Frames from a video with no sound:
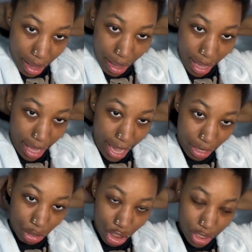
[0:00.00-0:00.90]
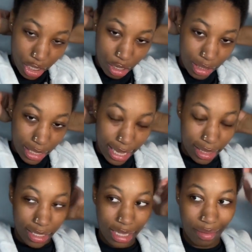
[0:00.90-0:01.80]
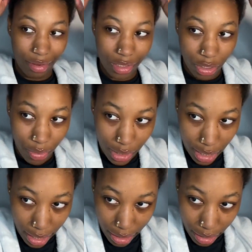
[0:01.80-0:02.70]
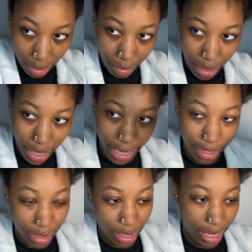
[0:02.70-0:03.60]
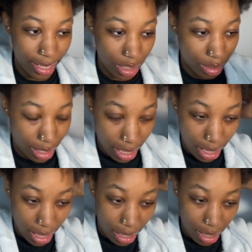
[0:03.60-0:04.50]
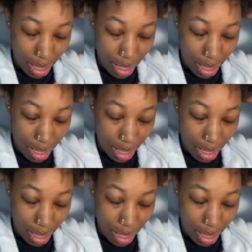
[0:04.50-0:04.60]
And I usually go to, at this time I was going to hair salons, and